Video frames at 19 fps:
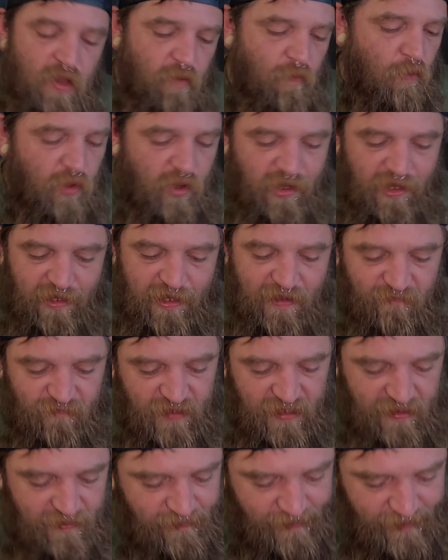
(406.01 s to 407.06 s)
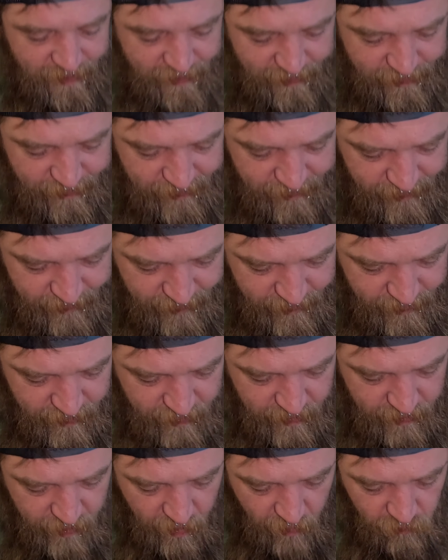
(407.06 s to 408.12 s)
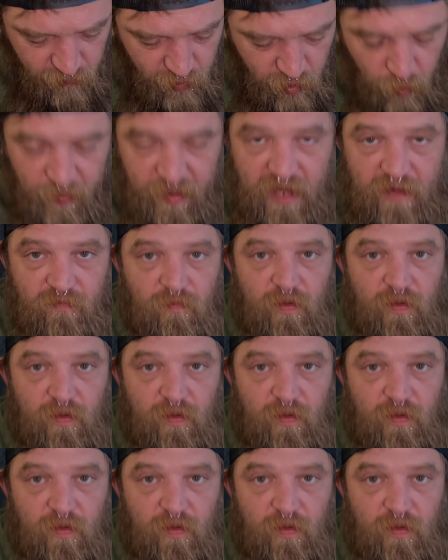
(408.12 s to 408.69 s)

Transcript: We're gonna give it a little bit,